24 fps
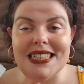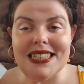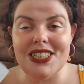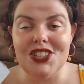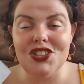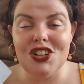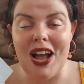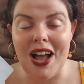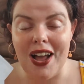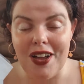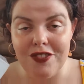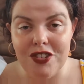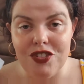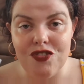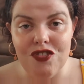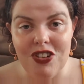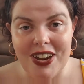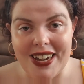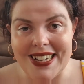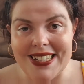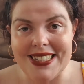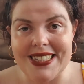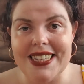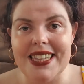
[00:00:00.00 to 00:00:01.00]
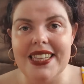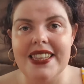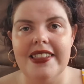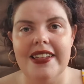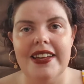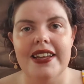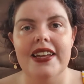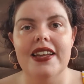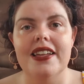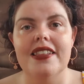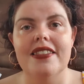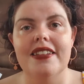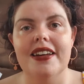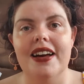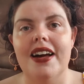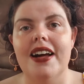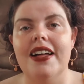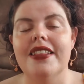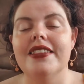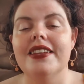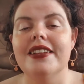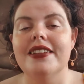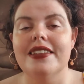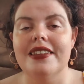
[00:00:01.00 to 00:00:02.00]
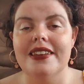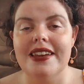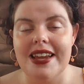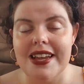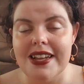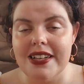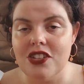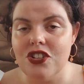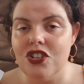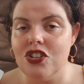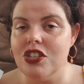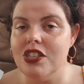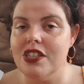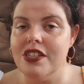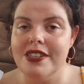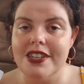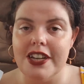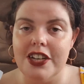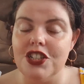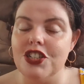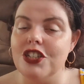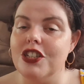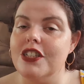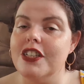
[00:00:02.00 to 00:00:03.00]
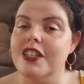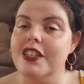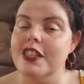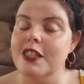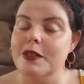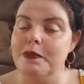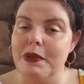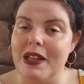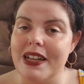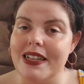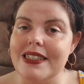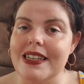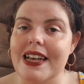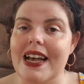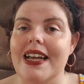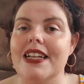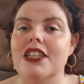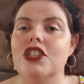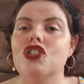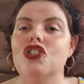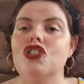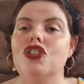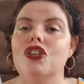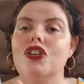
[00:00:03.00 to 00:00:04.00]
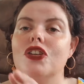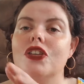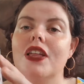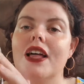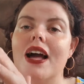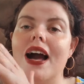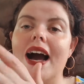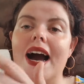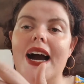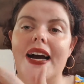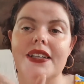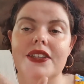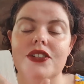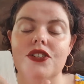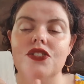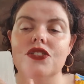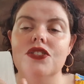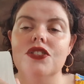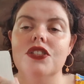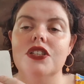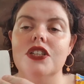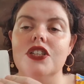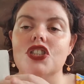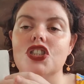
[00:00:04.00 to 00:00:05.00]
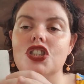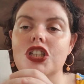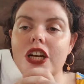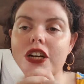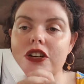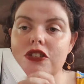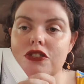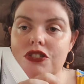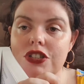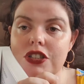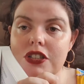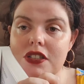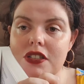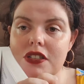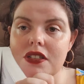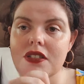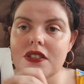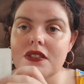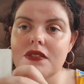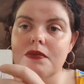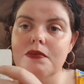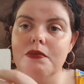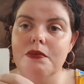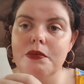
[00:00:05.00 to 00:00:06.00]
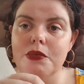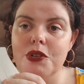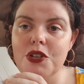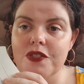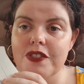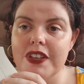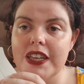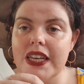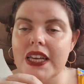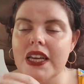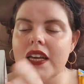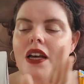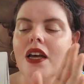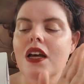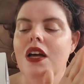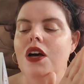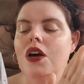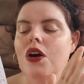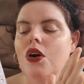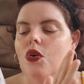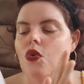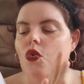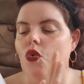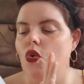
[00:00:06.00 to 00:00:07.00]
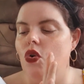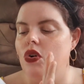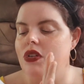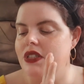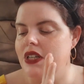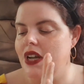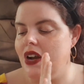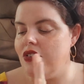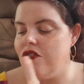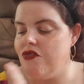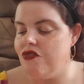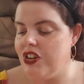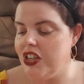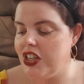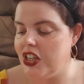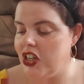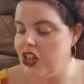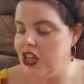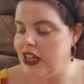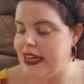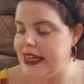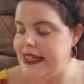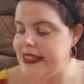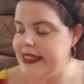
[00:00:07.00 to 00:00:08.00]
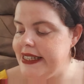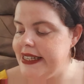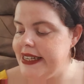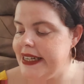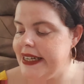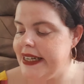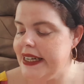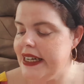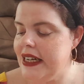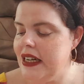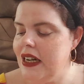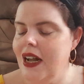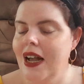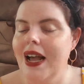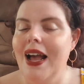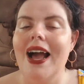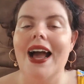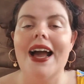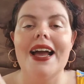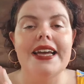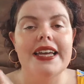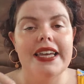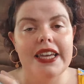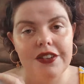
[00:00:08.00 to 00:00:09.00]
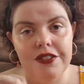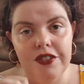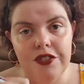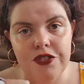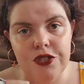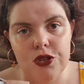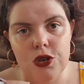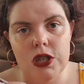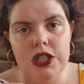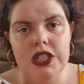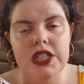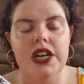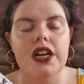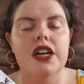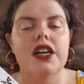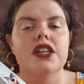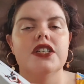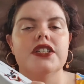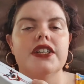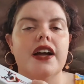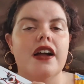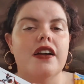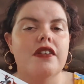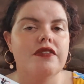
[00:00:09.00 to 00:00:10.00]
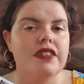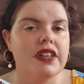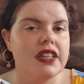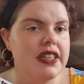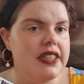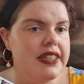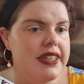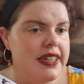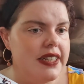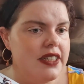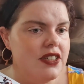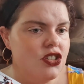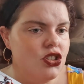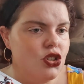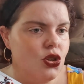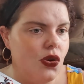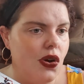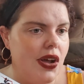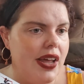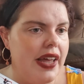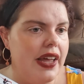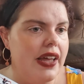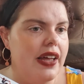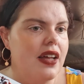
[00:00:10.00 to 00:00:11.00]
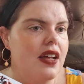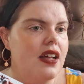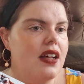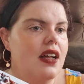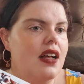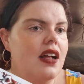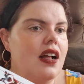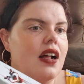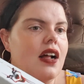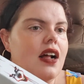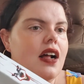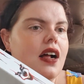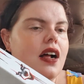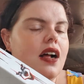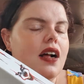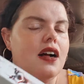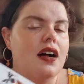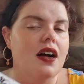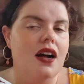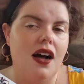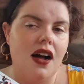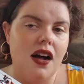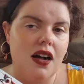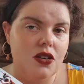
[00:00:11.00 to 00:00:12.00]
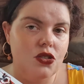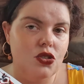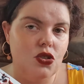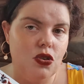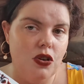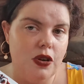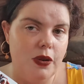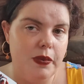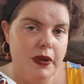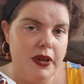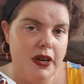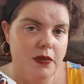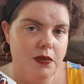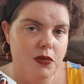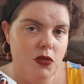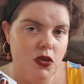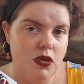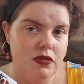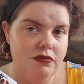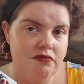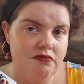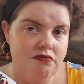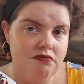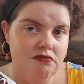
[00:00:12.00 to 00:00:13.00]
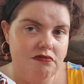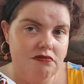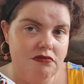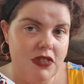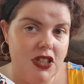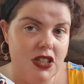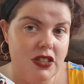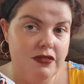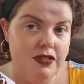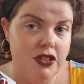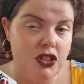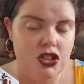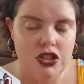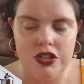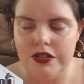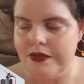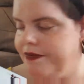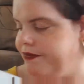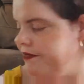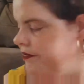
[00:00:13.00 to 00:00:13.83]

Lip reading: Having read it, I think that the director's decision to split it into adults and children movie was a really good idea. I gave it 4 stars. I really did enjoy it. I'll talk about it more in the future.